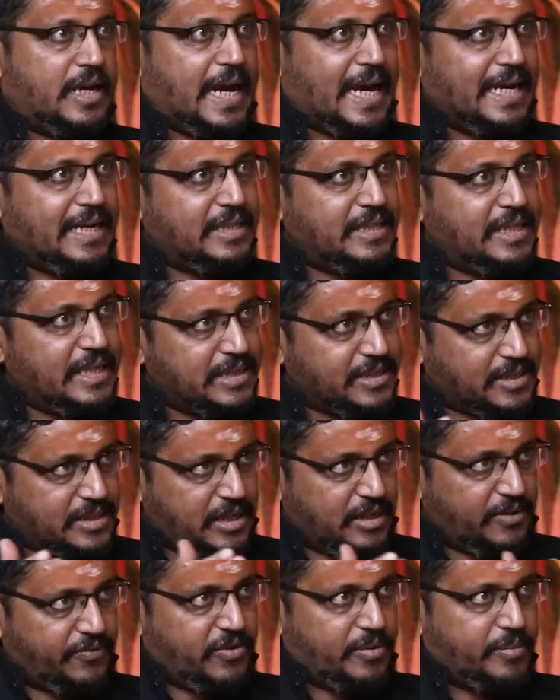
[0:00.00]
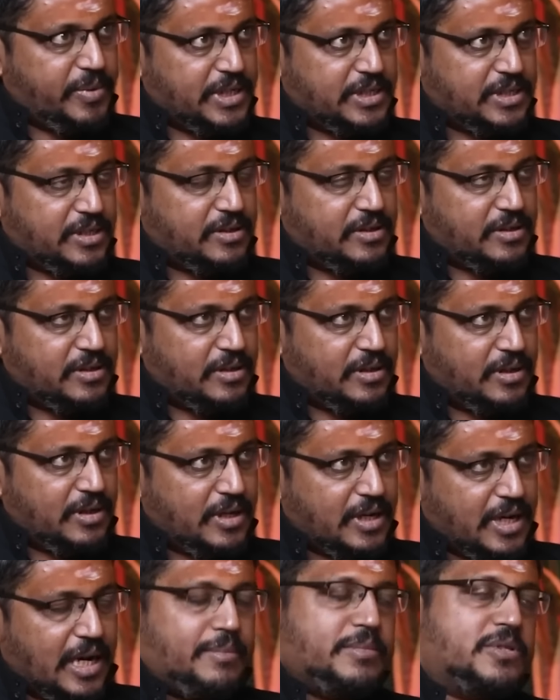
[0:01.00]
And this information
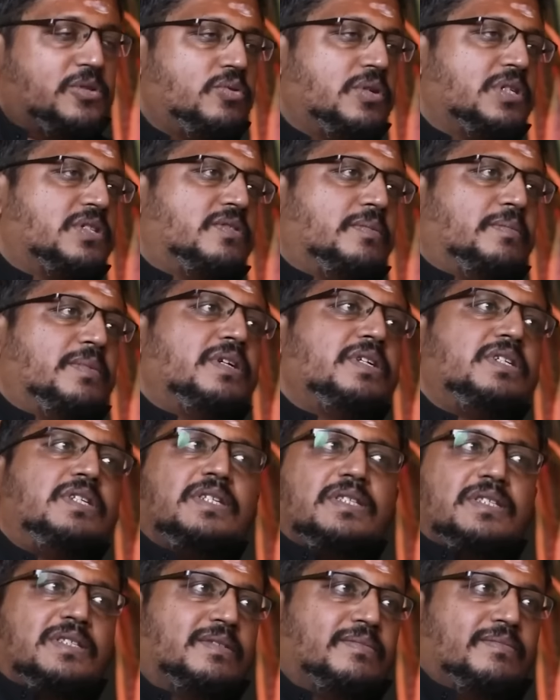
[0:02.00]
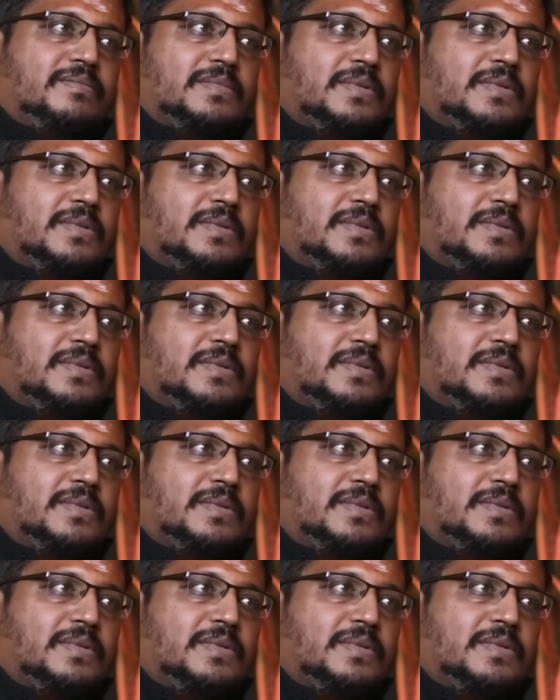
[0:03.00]
comes to us from the rishis.